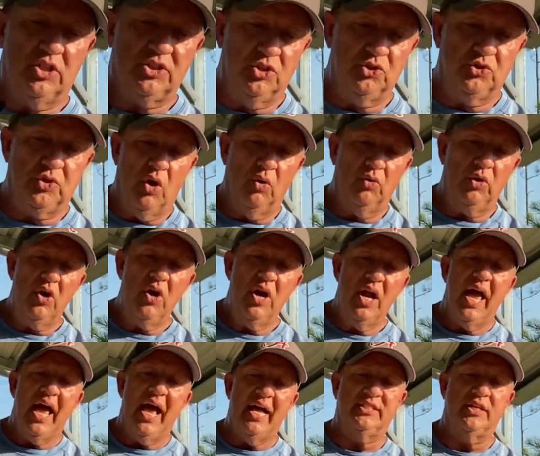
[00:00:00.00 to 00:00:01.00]
controller
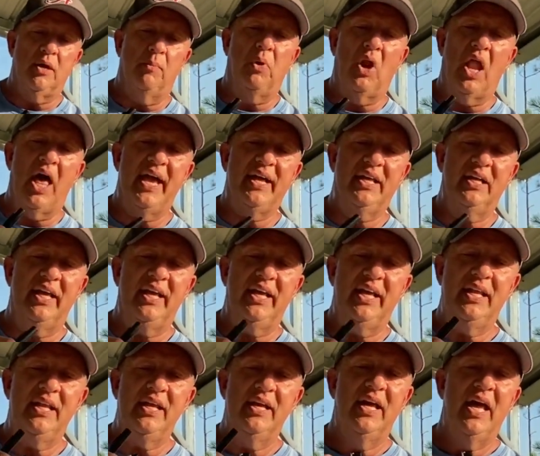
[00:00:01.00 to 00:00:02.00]
has a black
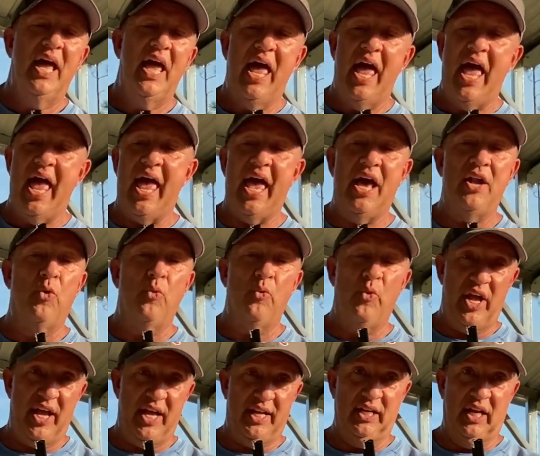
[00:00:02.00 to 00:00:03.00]
lead and a
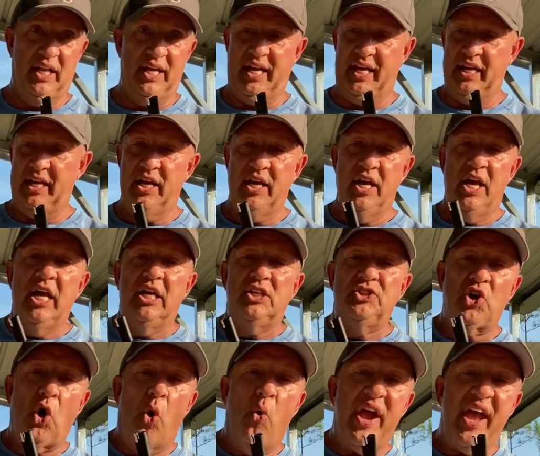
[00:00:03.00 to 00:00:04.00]
red lead.
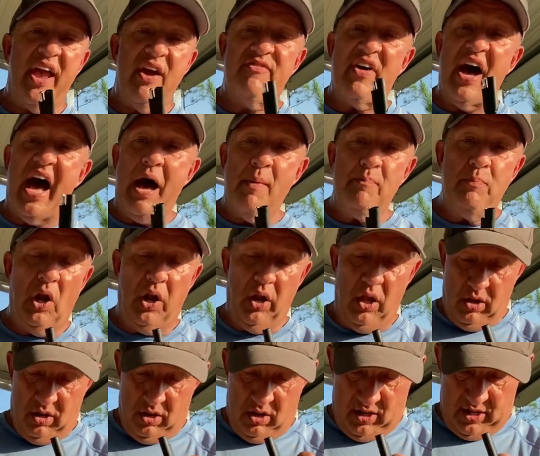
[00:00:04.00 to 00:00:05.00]
So if I
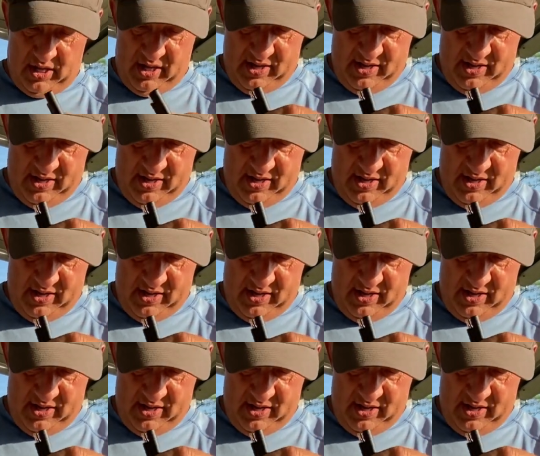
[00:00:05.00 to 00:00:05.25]
plug